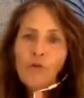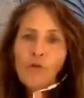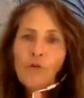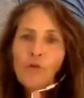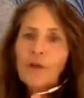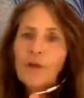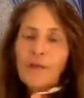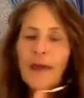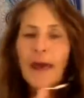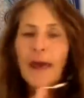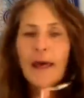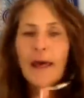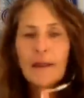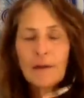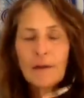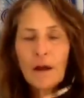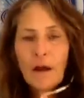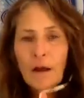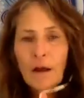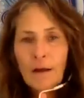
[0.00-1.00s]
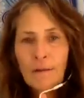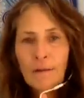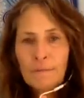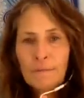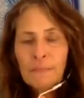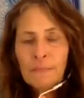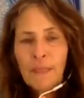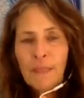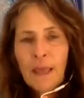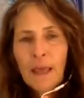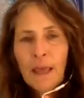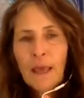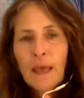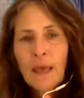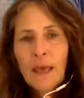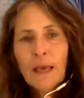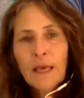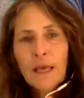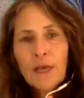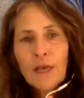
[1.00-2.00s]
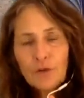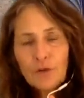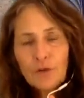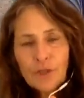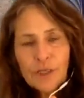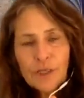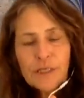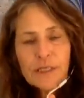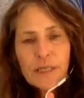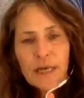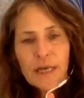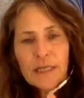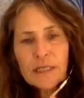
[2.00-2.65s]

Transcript: over to that, can you just